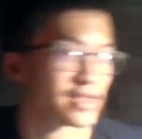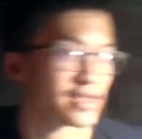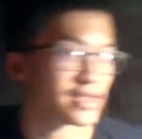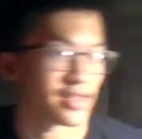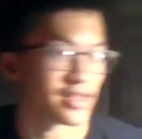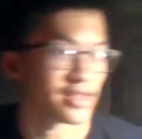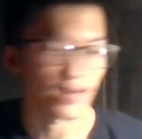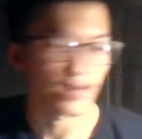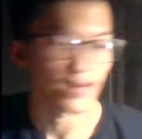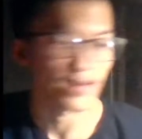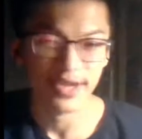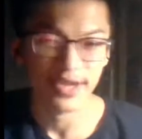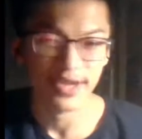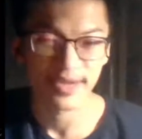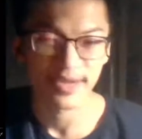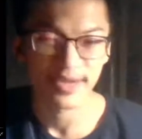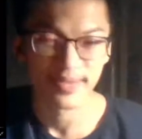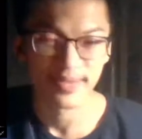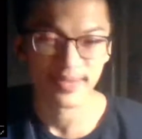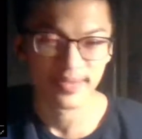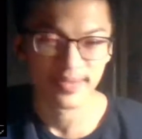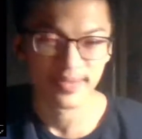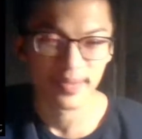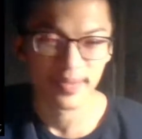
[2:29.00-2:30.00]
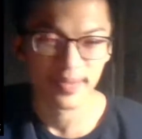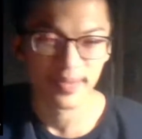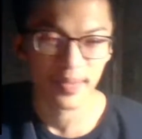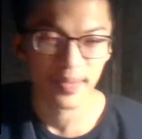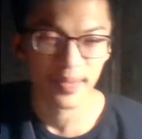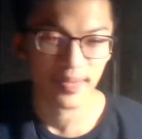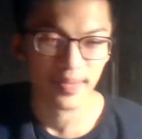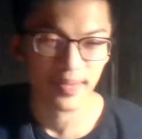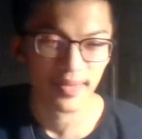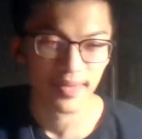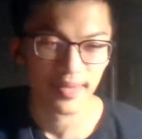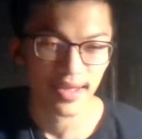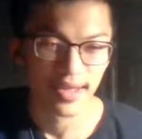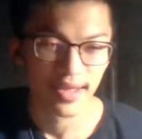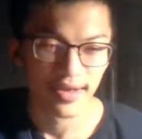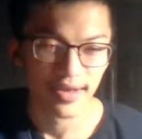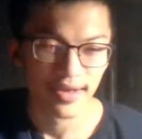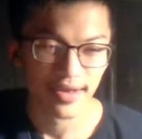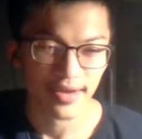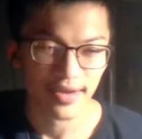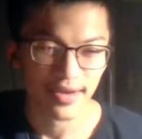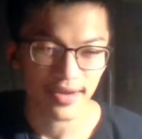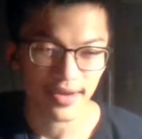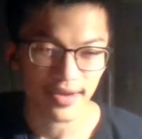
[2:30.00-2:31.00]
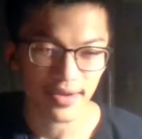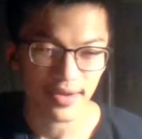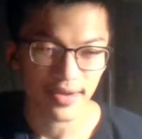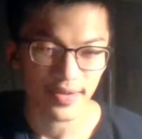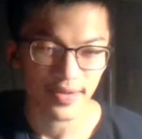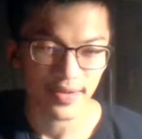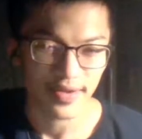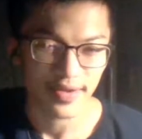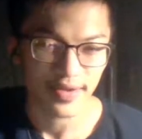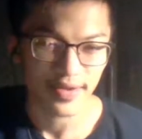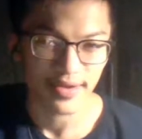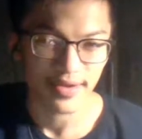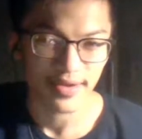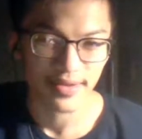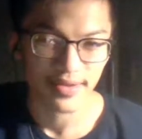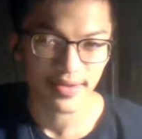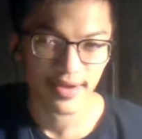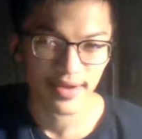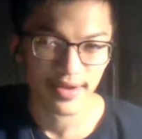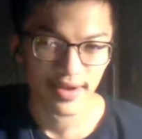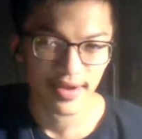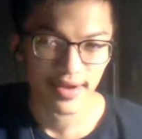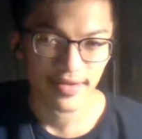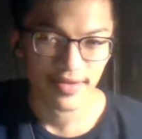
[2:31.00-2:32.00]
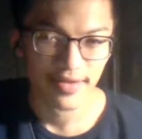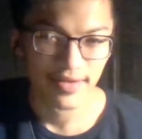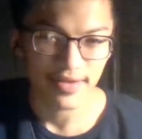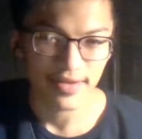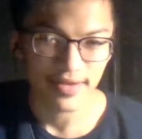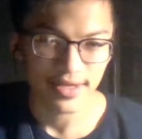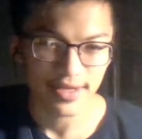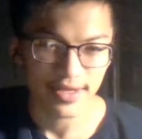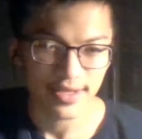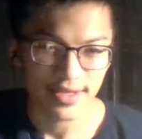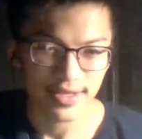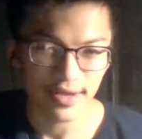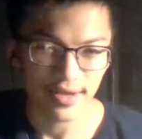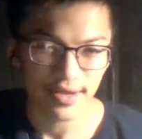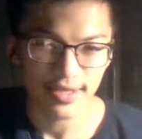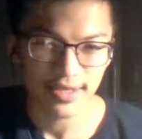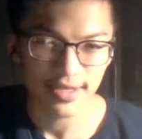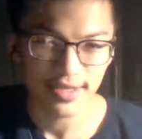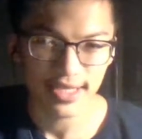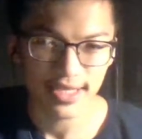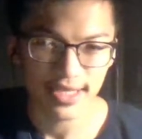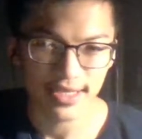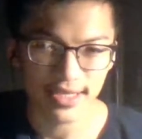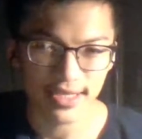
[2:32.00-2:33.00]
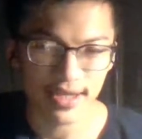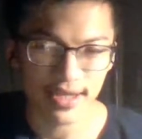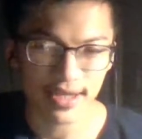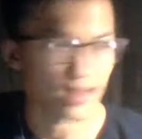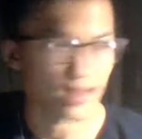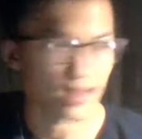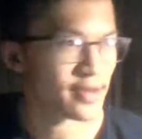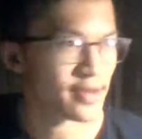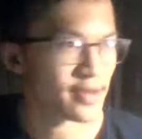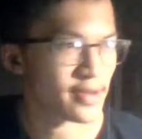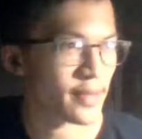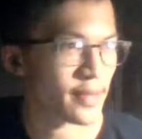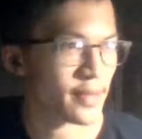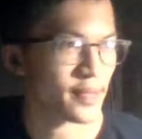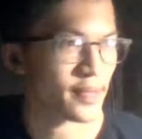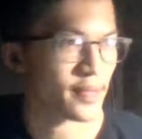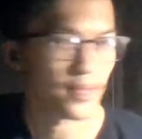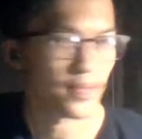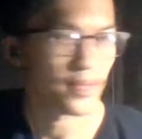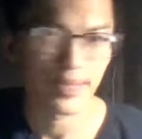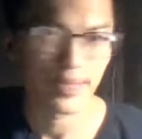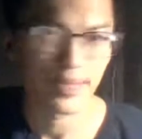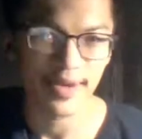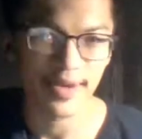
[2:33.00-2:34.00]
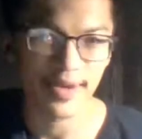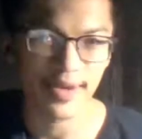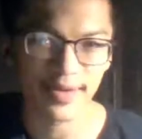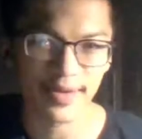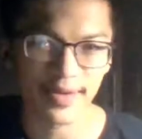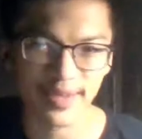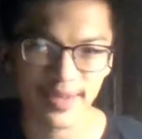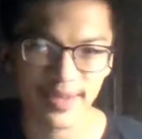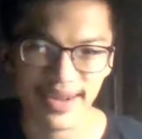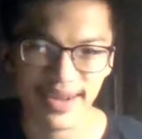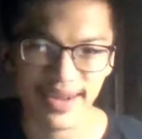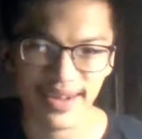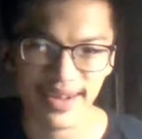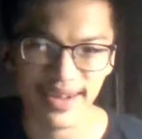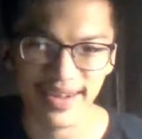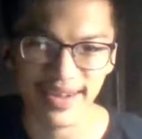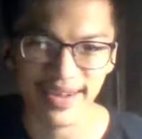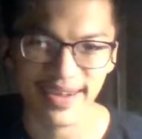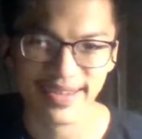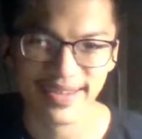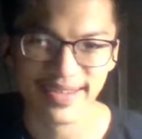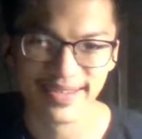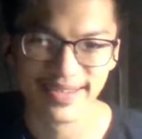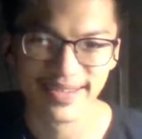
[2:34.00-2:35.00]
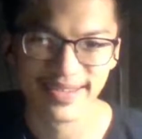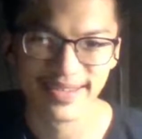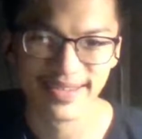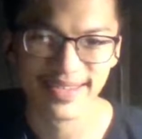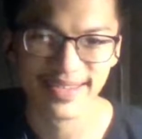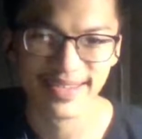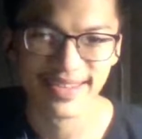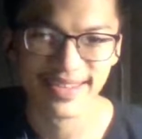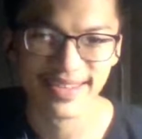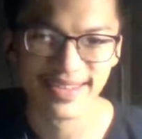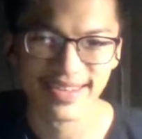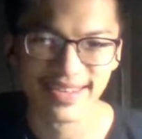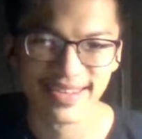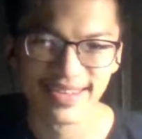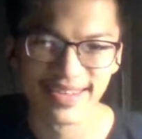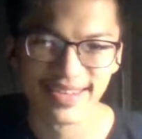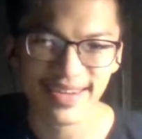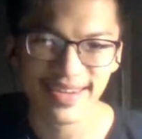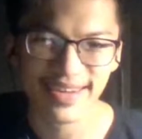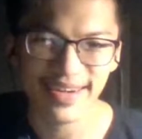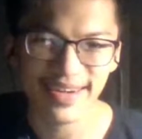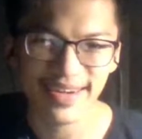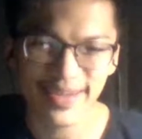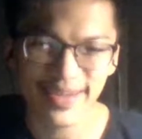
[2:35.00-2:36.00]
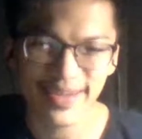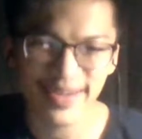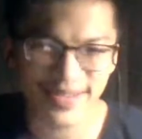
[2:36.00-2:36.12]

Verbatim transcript: great. Gonna review footage Solstice Night. Oh my god. Swimming is a great way to uh, keep your